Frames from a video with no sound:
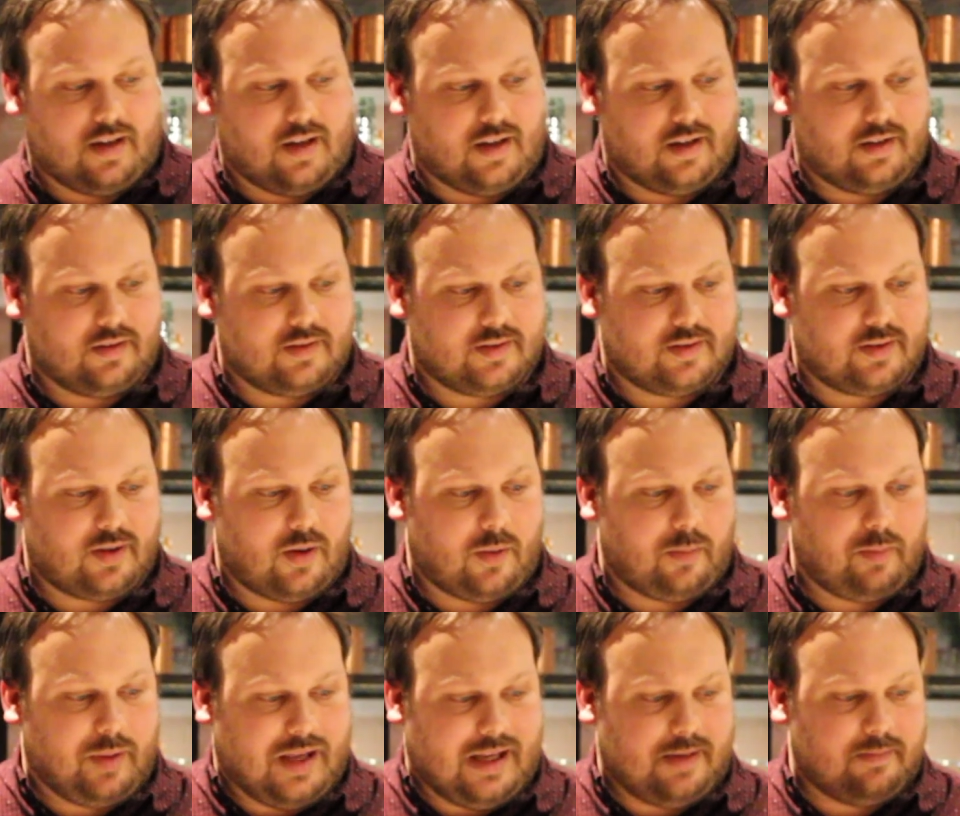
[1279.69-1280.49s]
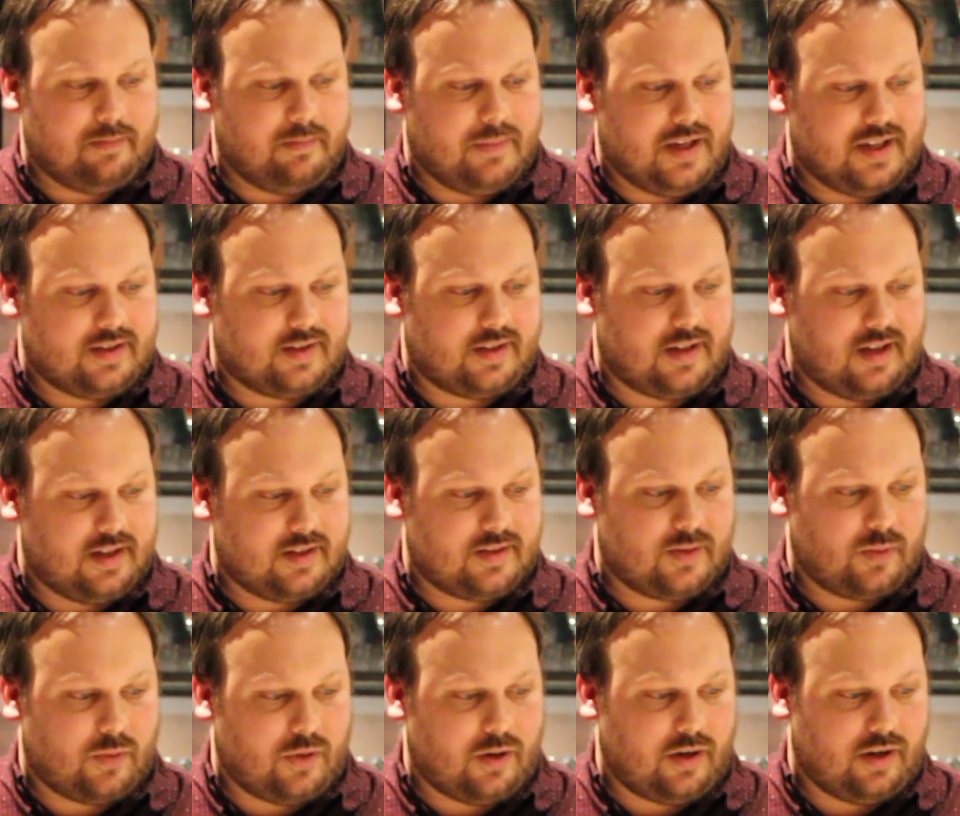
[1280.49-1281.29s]
And so Beaten
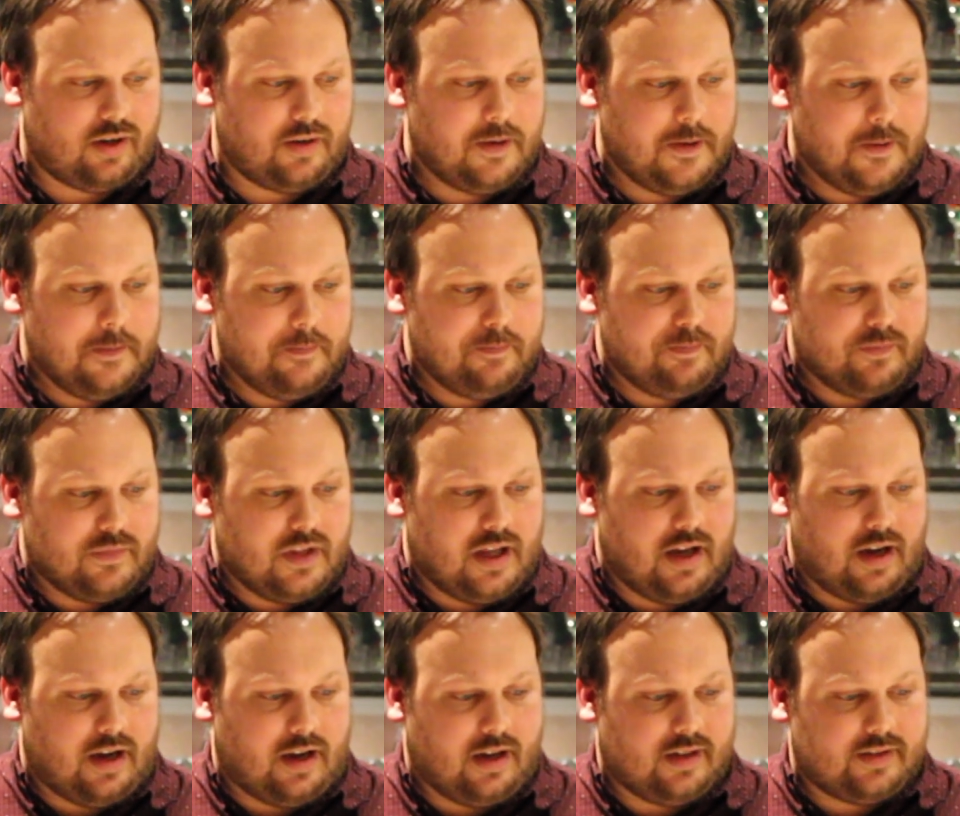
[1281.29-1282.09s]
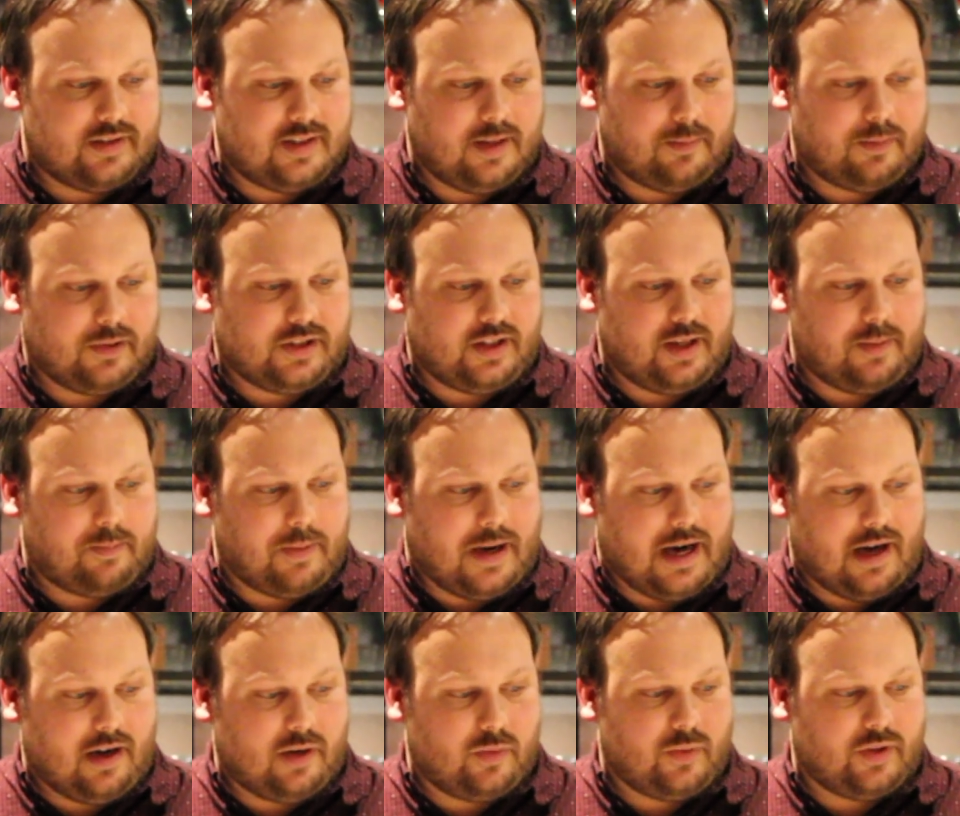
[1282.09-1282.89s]
Biscuits were typically
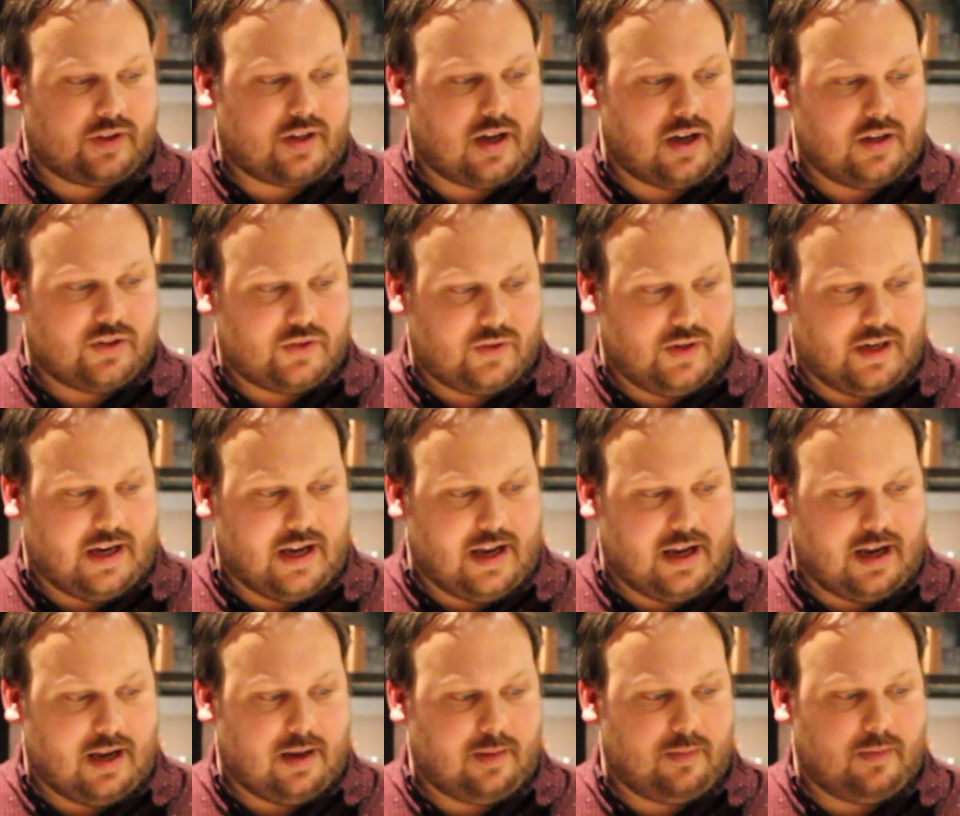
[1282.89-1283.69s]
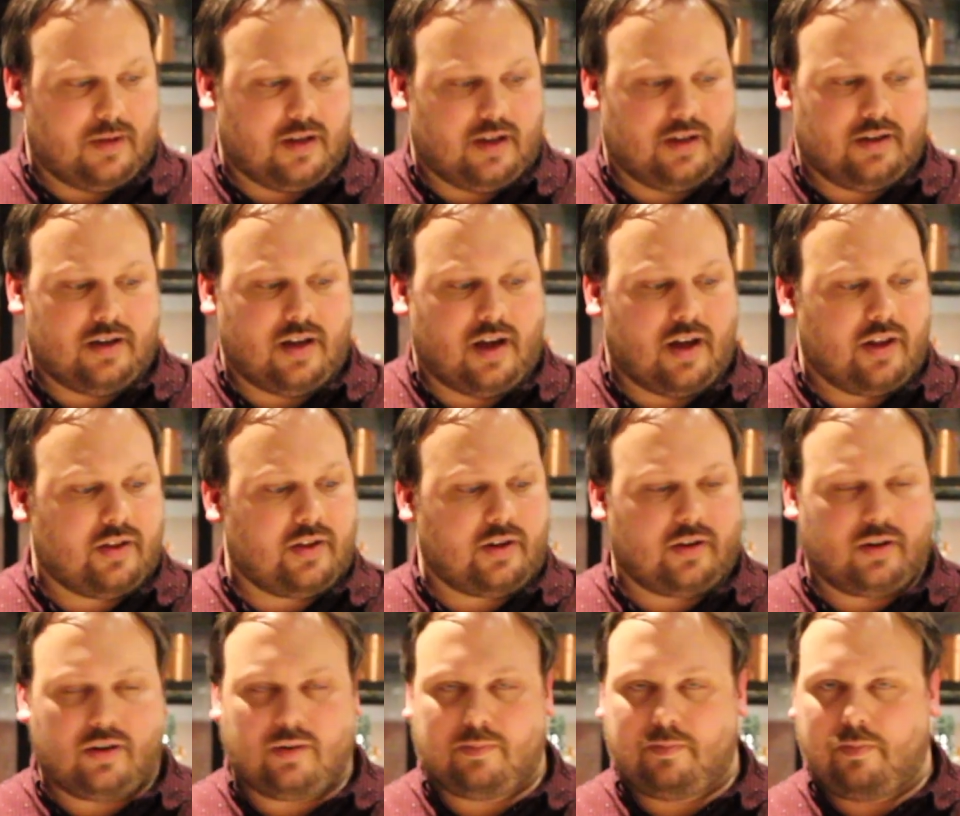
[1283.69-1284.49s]
paired with country ham,
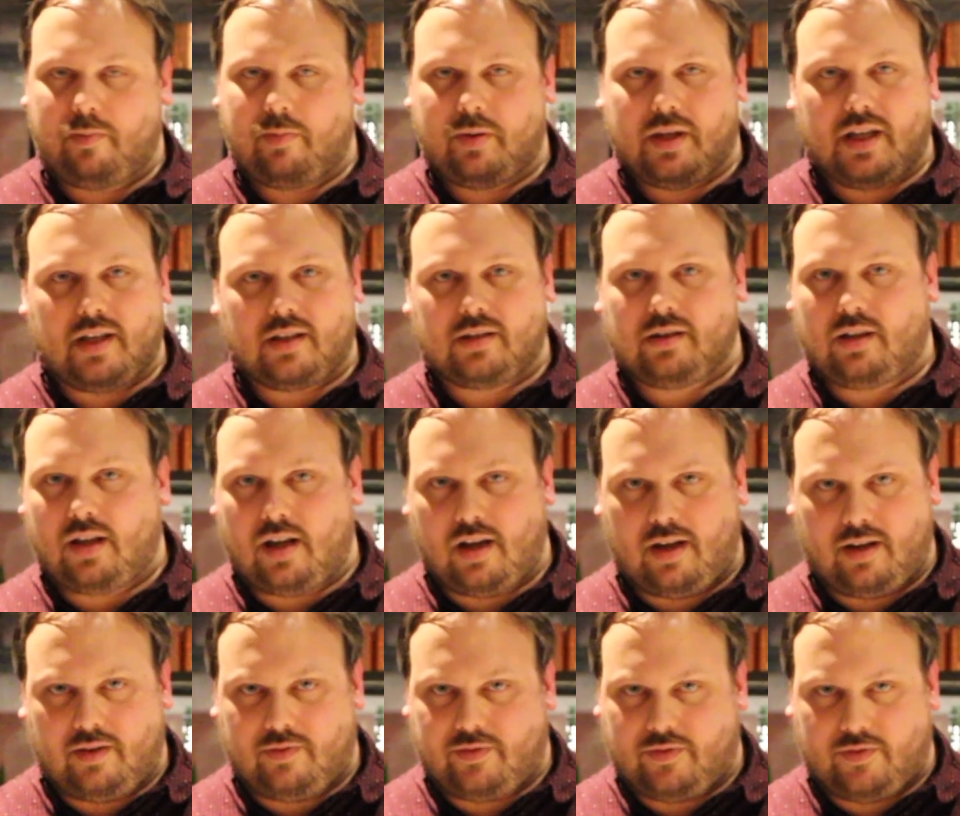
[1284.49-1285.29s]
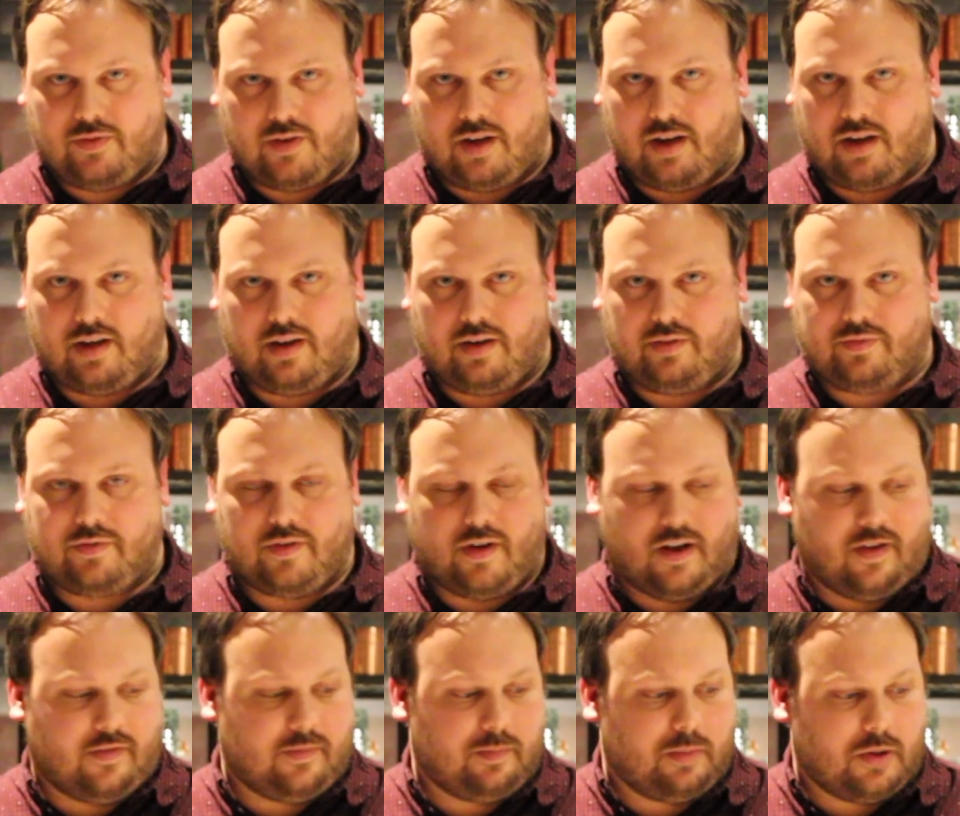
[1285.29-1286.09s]
another big love
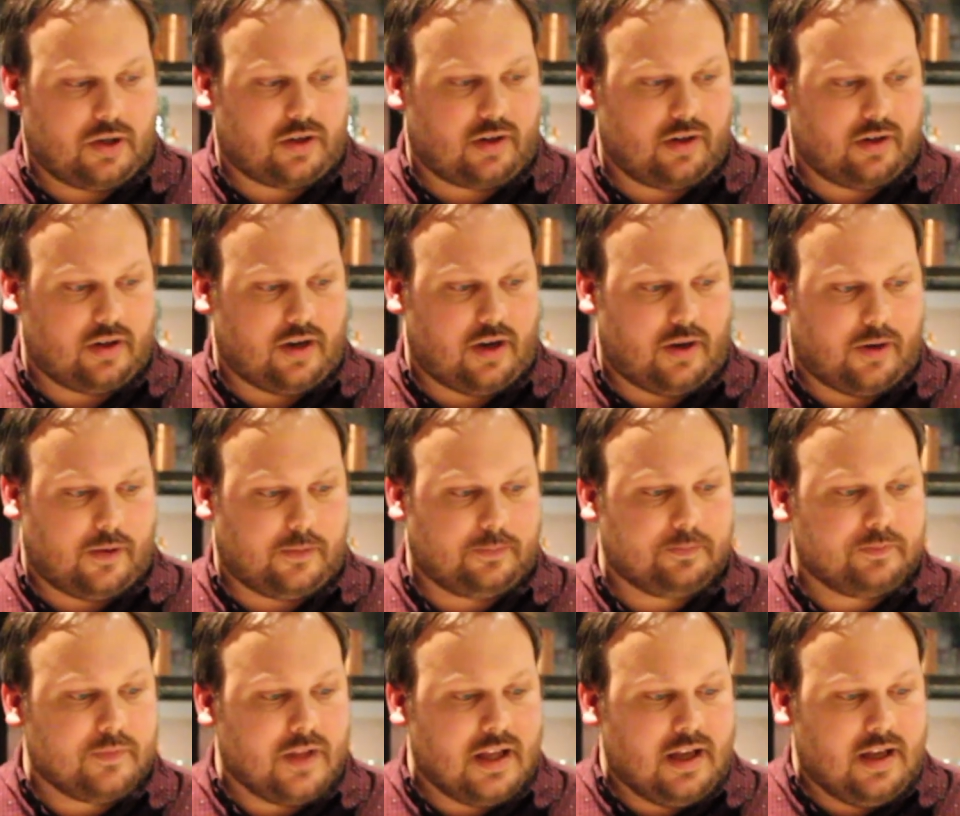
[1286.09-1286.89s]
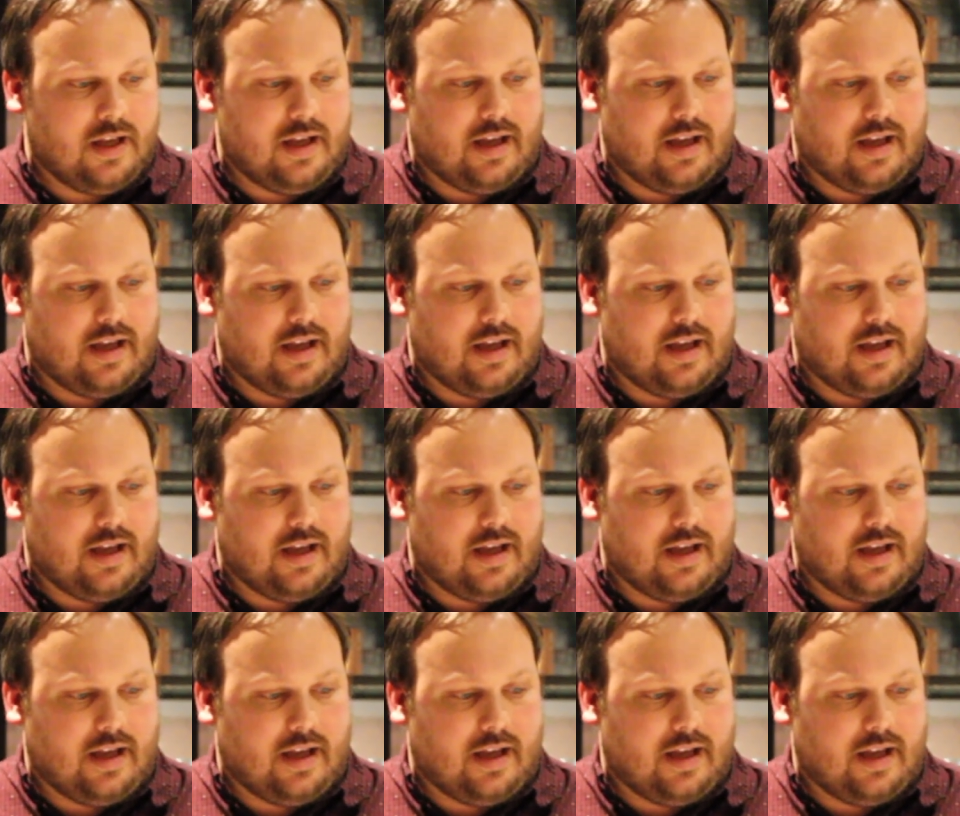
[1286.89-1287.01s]
of Booker Noe.